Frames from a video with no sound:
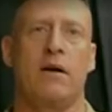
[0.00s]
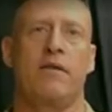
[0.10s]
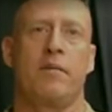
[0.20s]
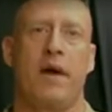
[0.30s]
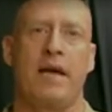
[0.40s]
of
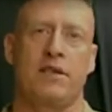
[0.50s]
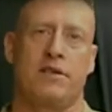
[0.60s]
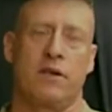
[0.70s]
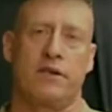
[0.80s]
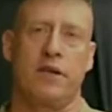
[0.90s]
the base
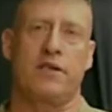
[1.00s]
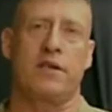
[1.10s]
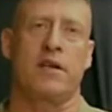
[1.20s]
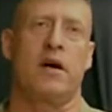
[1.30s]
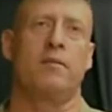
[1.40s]
as a
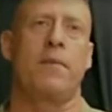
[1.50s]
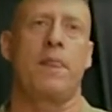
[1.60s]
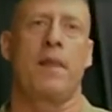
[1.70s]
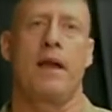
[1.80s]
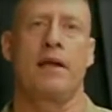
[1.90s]
logistics hub
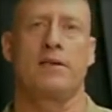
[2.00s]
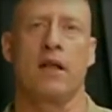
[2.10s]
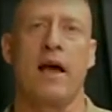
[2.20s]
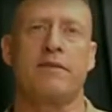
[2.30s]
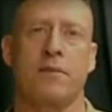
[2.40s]
and as a
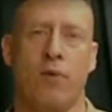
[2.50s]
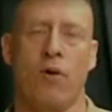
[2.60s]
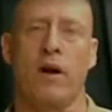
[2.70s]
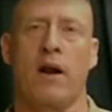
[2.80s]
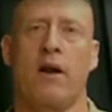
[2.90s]
life
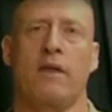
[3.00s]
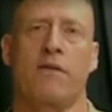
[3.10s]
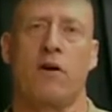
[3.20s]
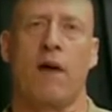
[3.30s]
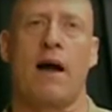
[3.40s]
support area
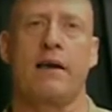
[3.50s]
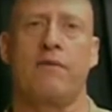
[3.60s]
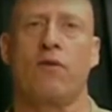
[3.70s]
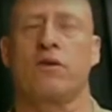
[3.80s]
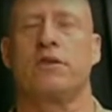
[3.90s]
for Iraqi
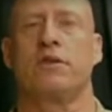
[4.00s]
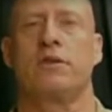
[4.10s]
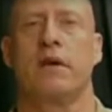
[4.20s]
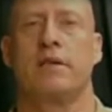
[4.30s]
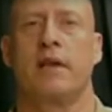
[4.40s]

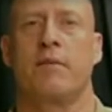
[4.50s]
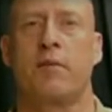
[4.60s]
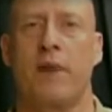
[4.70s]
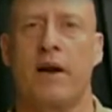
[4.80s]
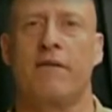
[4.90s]
forces as they
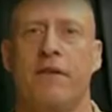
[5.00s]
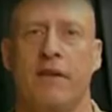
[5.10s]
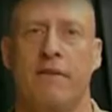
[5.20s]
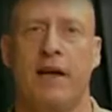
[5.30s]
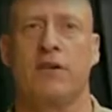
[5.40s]
prepare the
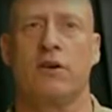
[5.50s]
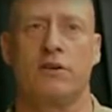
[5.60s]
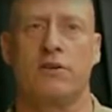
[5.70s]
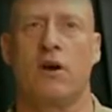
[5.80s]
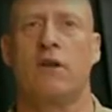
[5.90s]
eventual
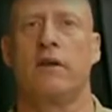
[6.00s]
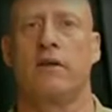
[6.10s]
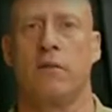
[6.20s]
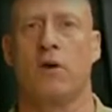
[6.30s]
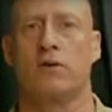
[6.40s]
assault
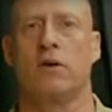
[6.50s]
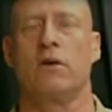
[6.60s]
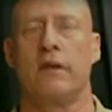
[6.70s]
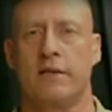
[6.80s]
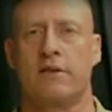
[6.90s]
into
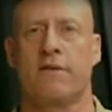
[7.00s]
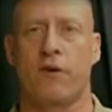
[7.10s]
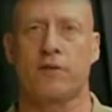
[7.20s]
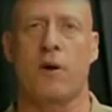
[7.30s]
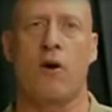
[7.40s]
Mosul is the
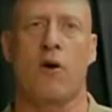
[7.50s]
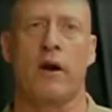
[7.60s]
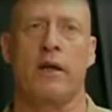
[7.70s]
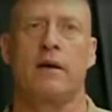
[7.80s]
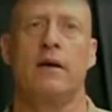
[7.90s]
first
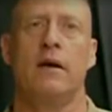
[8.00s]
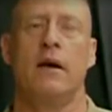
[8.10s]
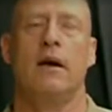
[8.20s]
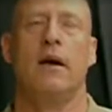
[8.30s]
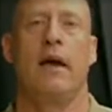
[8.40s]
priority.
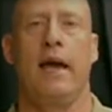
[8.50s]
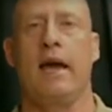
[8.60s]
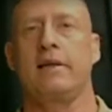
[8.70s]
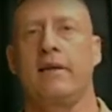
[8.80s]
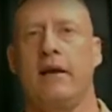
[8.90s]

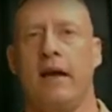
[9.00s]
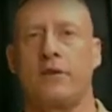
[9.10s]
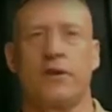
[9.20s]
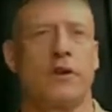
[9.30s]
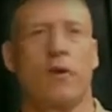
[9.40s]
And to
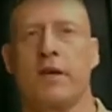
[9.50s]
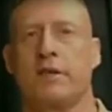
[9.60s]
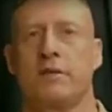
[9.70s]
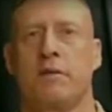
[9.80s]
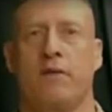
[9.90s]
answer your
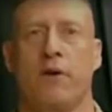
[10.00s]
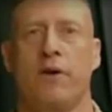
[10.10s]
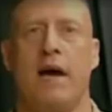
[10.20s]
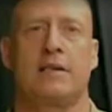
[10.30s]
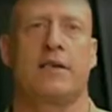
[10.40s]
questions before
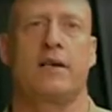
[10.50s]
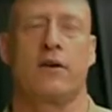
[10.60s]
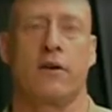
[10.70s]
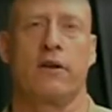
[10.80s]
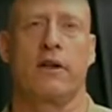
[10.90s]
you ask it,
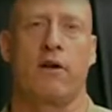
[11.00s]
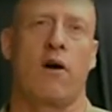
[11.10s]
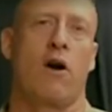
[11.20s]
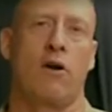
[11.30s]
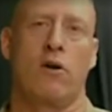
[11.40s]
currently there
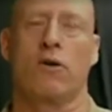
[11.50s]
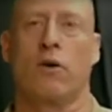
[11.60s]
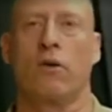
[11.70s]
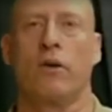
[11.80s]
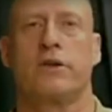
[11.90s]
are no
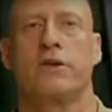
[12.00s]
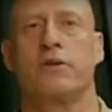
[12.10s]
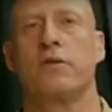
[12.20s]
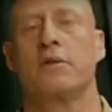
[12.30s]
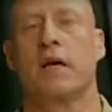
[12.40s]
coalition
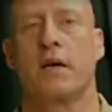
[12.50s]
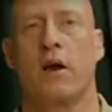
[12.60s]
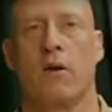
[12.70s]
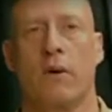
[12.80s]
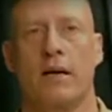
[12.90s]
troops at
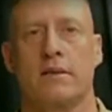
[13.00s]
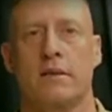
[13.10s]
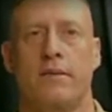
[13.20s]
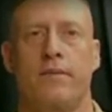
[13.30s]
Kiara West.